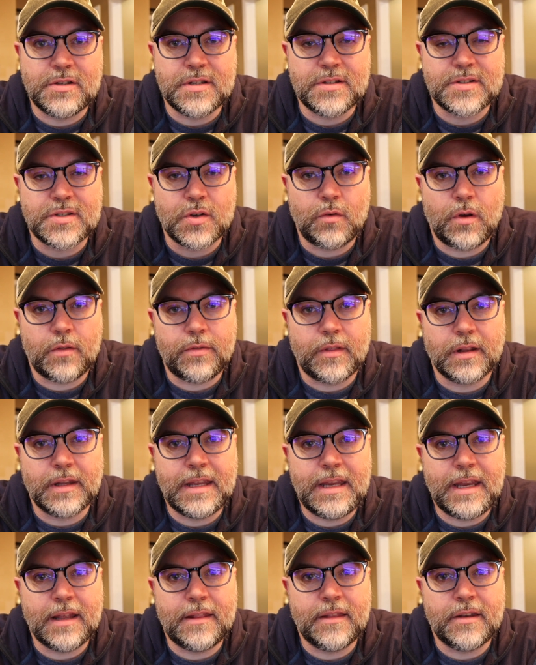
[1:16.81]
and so the
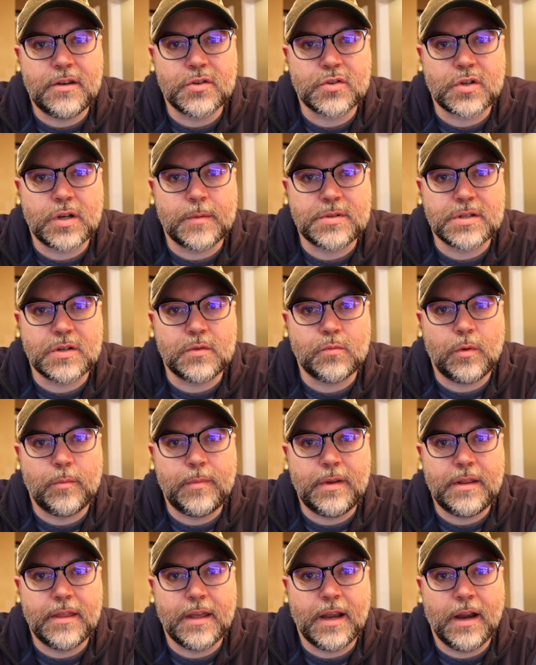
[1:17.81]
link in the description will
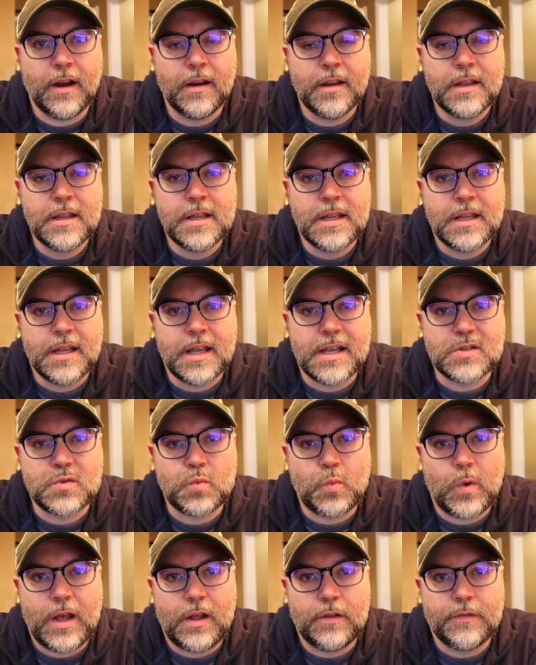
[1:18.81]
be there as
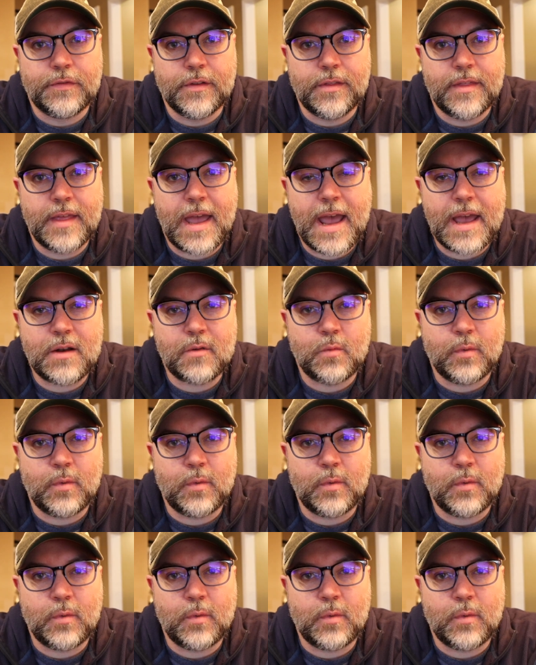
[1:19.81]
well for that,